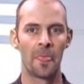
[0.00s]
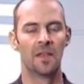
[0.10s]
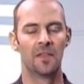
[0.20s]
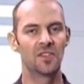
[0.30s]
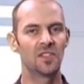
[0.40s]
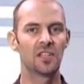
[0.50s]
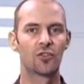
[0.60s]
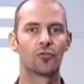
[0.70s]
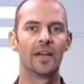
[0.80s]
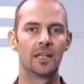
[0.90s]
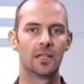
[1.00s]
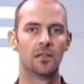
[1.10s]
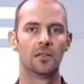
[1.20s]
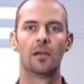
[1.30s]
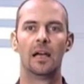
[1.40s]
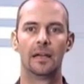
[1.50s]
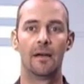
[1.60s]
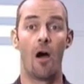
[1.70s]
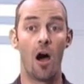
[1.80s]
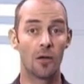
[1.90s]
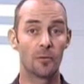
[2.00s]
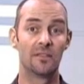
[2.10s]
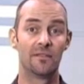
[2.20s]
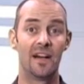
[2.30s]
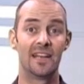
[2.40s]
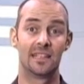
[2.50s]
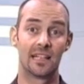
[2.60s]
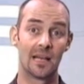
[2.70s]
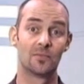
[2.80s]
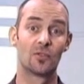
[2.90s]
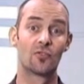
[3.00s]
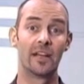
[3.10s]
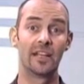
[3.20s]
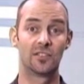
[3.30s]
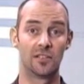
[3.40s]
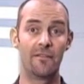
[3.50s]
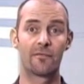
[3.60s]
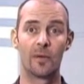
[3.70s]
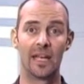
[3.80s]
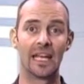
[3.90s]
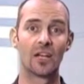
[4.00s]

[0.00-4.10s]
This is a great little uh, hardware device that comes with great software